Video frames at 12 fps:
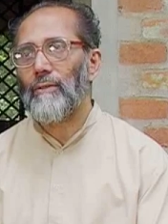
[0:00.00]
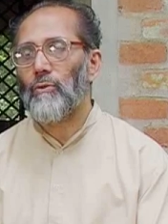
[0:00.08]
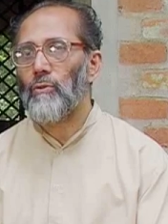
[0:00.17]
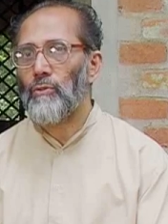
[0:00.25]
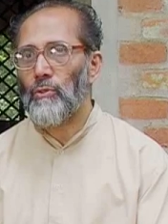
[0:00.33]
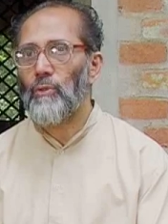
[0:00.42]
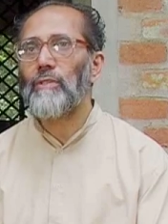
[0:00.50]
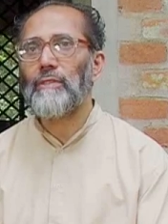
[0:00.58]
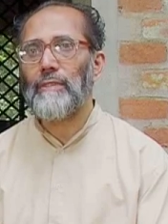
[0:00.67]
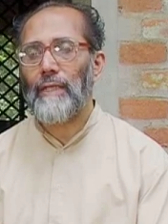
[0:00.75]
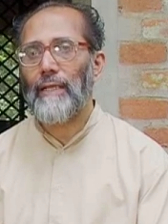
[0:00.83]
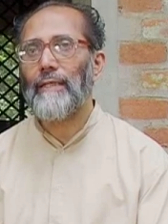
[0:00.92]
who knew
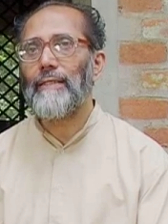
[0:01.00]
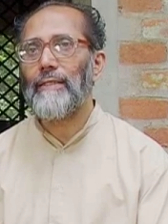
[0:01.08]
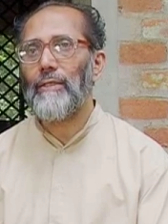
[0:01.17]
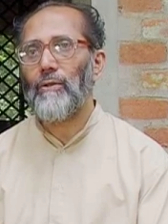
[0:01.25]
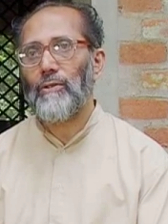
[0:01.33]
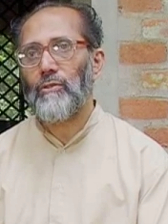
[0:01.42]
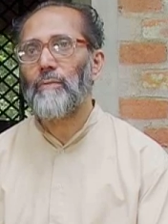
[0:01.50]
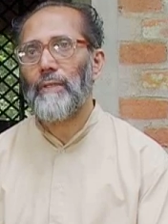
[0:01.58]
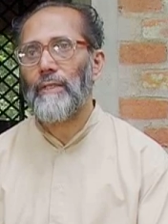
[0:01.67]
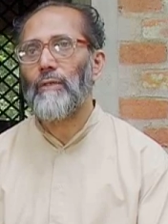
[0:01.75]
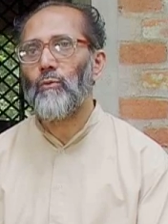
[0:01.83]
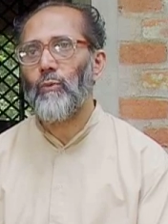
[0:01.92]
Christianity also
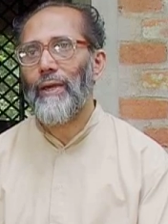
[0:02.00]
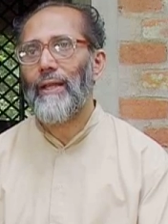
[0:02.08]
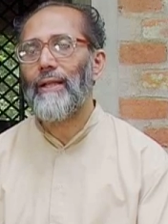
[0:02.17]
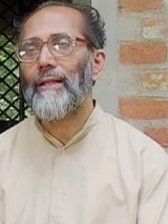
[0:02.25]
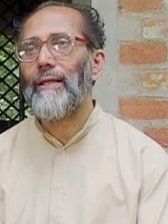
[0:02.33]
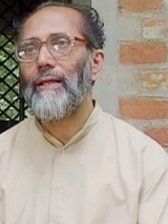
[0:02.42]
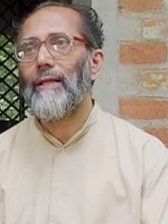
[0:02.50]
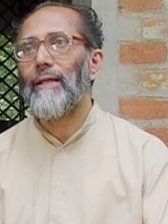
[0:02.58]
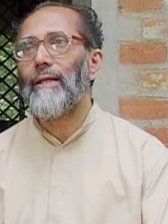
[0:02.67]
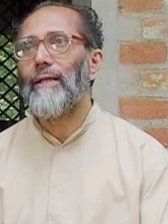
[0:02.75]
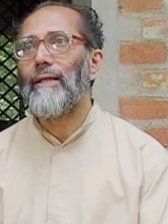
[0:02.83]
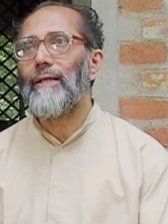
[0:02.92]
pretty well
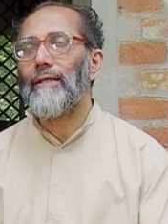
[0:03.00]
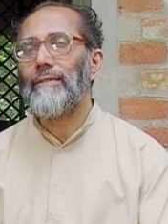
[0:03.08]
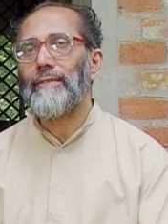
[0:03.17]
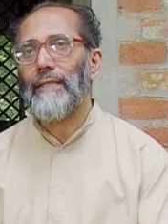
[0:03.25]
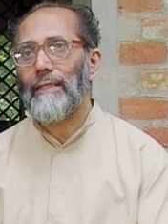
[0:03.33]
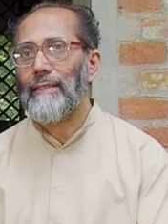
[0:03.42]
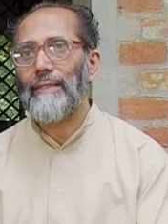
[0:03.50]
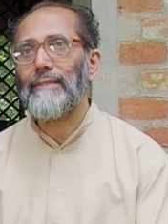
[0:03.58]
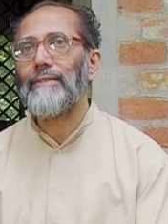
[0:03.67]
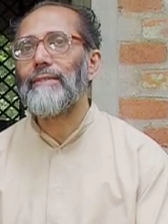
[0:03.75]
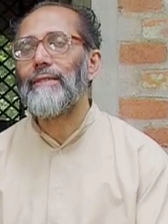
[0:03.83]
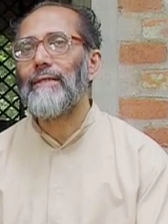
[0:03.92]
said
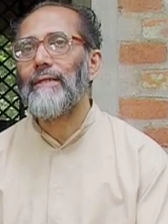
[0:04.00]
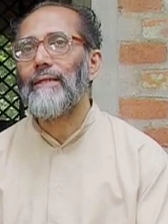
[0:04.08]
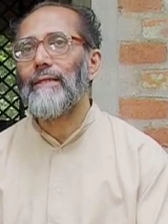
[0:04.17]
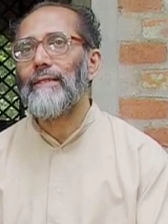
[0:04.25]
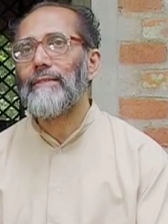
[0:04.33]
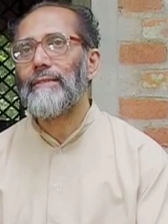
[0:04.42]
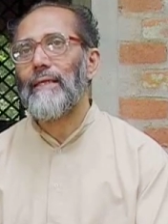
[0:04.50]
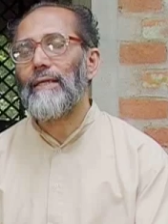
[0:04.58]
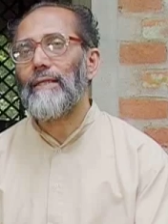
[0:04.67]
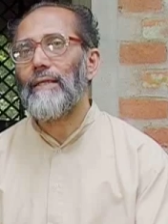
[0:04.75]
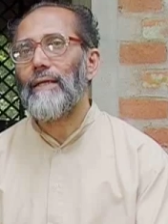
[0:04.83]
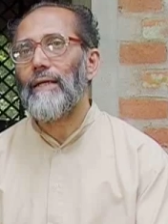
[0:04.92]
this. He
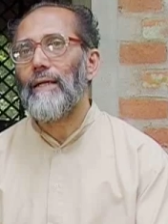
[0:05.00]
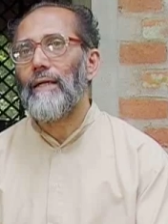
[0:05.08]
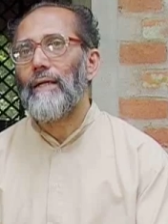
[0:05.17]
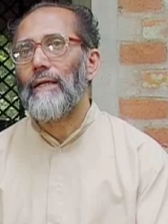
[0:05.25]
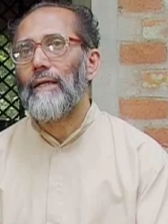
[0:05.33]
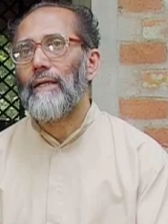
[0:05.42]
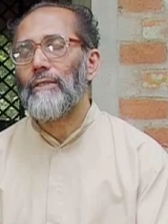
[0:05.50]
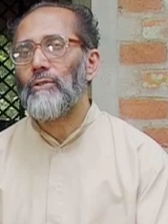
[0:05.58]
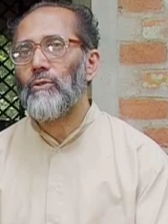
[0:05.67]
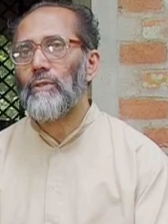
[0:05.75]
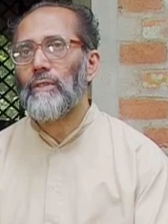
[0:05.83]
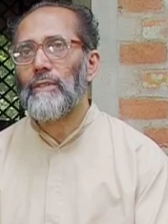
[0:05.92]
said,
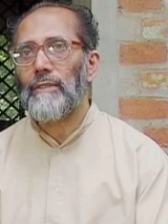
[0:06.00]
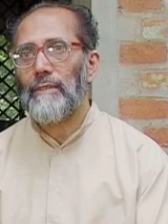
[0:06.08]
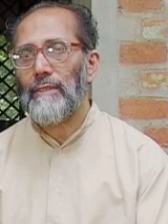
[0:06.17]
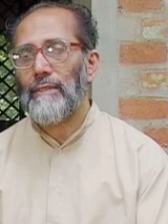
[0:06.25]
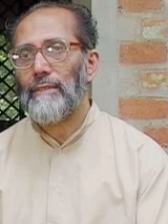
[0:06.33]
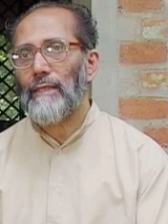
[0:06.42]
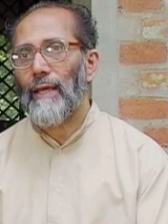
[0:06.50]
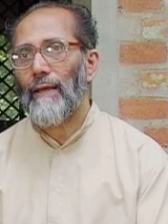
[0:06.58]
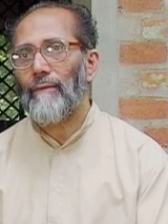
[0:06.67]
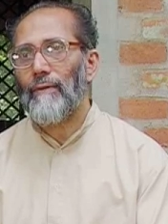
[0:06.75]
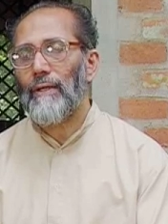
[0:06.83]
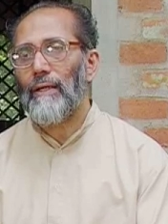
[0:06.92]
"You Christians
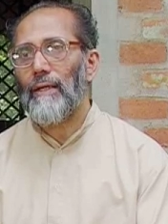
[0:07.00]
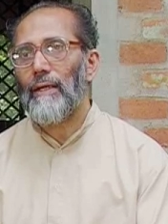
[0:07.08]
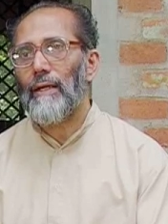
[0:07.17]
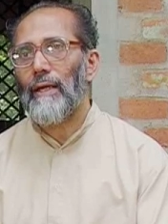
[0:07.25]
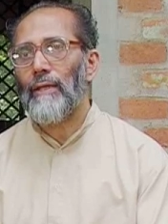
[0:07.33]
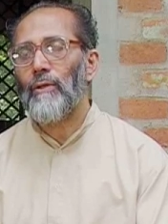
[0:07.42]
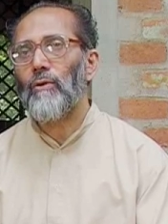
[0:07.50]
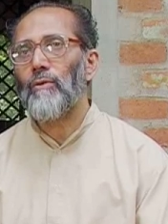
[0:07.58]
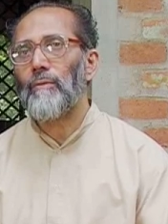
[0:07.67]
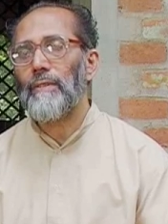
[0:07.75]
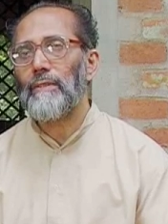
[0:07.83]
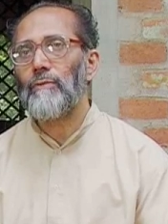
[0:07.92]
have
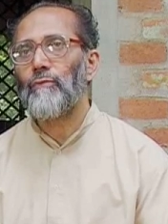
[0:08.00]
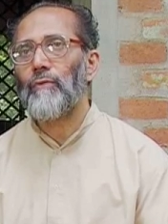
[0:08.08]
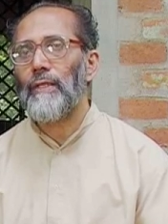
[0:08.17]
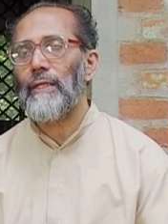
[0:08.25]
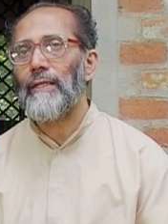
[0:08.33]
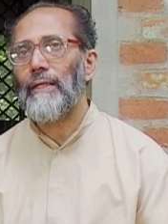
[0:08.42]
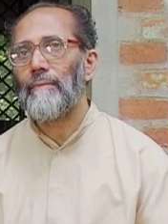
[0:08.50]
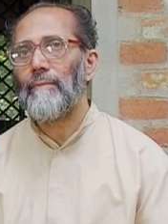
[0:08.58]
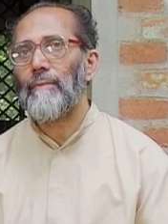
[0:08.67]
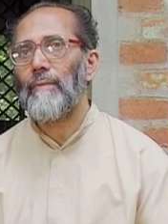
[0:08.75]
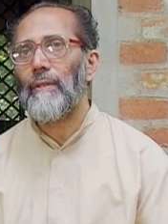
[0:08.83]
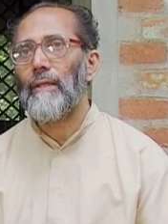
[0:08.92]
enormous
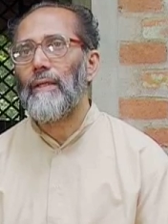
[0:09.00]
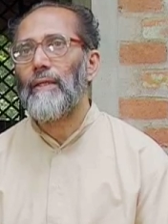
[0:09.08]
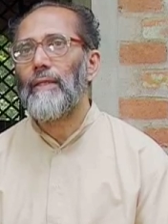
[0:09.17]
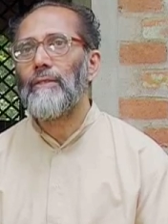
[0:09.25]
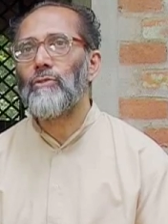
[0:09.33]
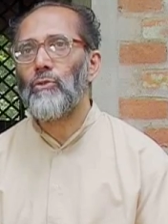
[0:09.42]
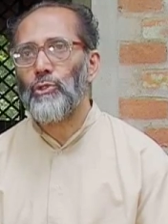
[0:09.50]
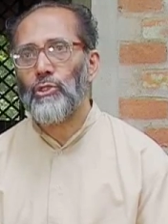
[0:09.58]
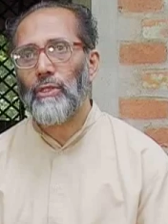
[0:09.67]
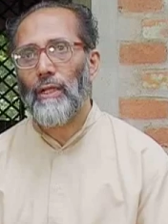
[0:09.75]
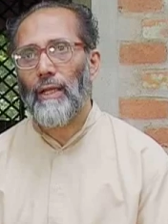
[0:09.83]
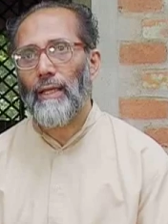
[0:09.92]
freedom in
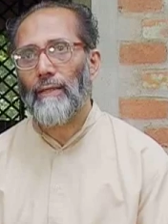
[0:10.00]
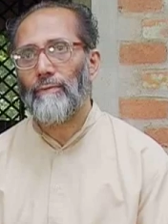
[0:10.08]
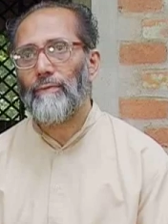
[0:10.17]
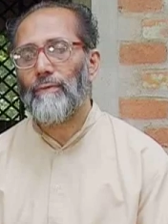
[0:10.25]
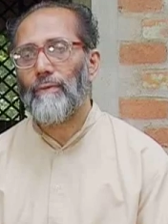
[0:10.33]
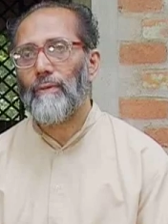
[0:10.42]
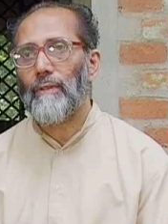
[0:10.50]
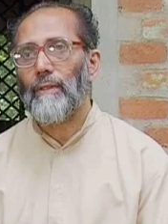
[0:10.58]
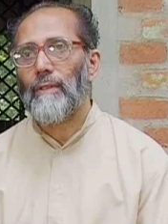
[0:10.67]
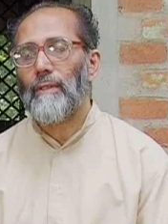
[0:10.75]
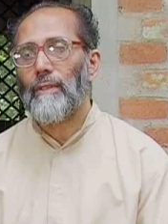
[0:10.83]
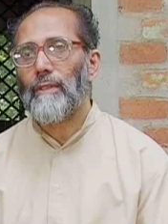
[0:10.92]
social life,
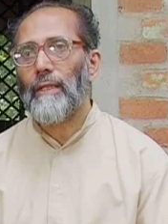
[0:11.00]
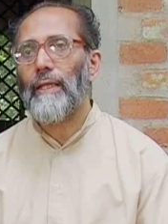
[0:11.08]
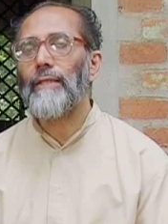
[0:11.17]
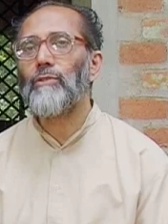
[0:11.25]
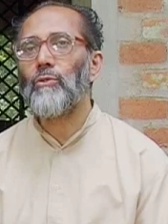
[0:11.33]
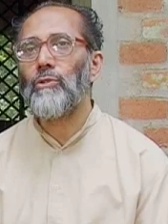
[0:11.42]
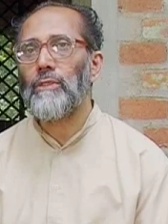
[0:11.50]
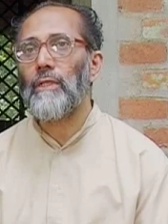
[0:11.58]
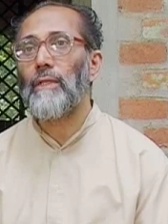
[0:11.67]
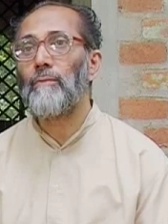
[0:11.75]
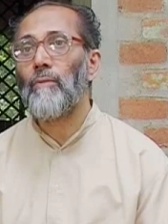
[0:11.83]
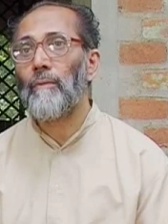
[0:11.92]
great
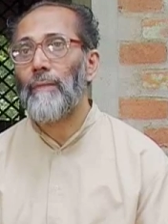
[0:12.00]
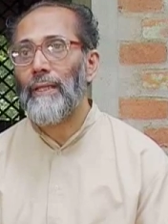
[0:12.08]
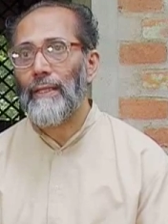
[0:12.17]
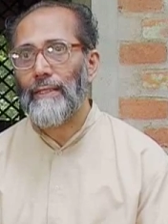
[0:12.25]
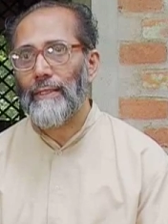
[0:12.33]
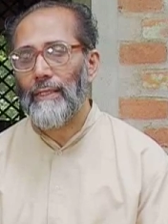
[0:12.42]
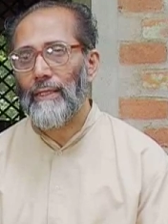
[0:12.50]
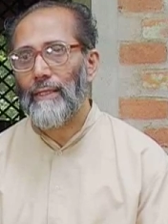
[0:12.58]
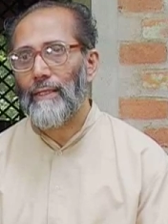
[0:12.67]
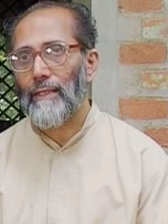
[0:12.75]
social mobility.